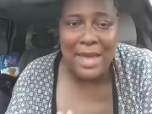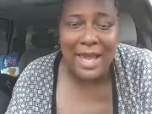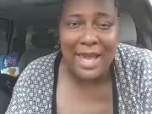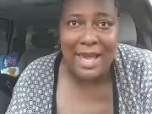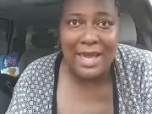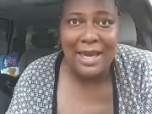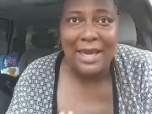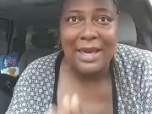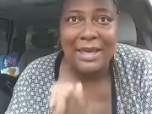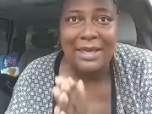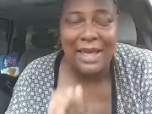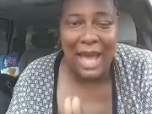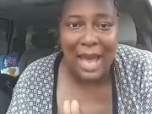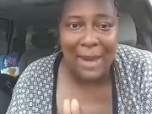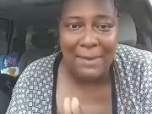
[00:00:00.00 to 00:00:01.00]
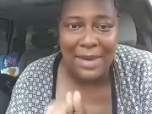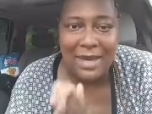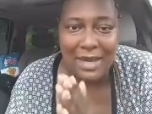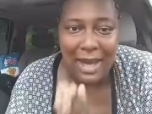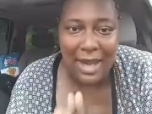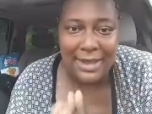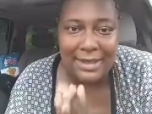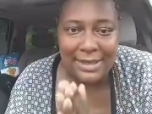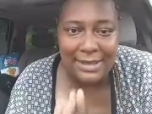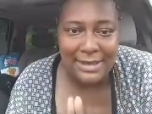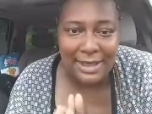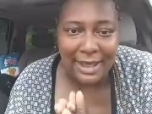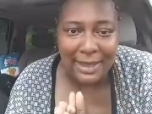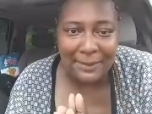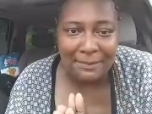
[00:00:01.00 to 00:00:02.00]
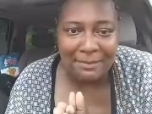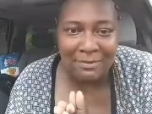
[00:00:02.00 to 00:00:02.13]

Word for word: me, Cammy ain't shit.